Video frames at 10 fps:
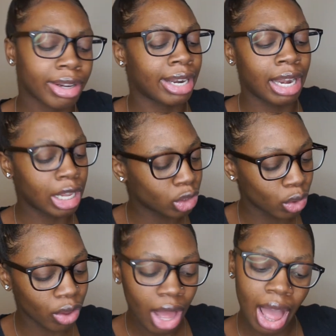Can I not
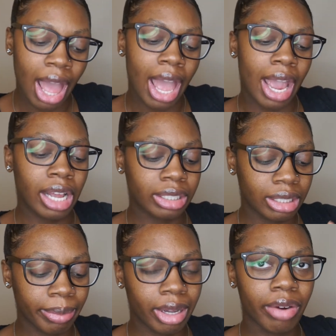talk? And
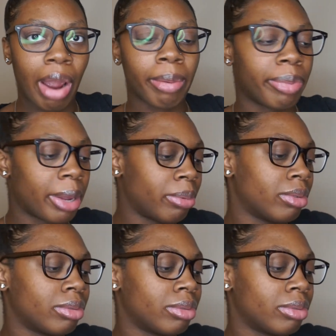some other uh, wrapping paper.